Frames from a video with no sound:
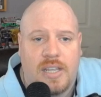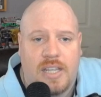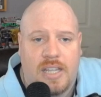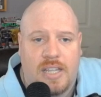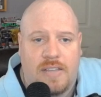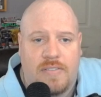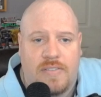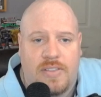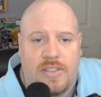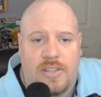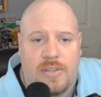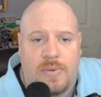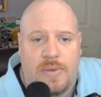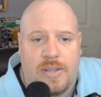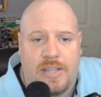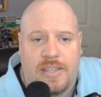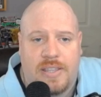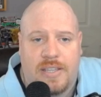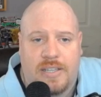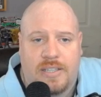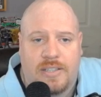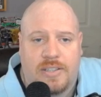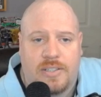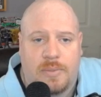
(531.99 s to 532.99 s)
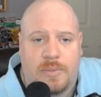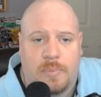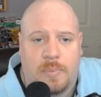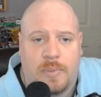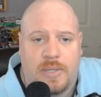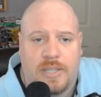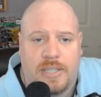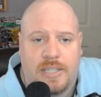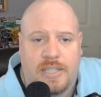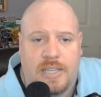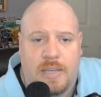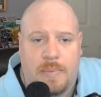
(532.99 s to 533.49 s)
even though I think they're
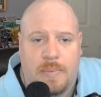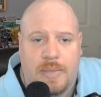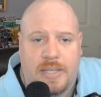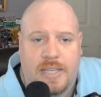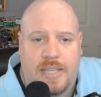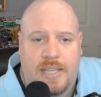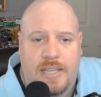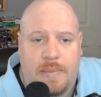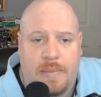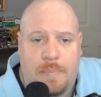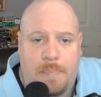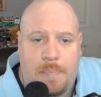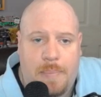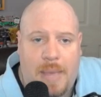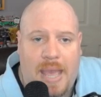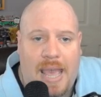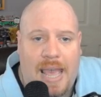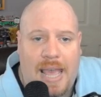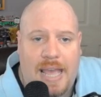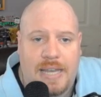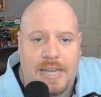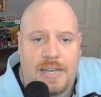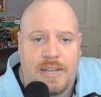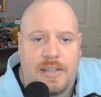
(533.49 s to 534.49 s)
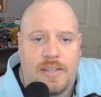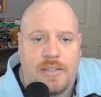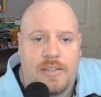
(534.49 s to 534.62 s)
really gimmicky and bad.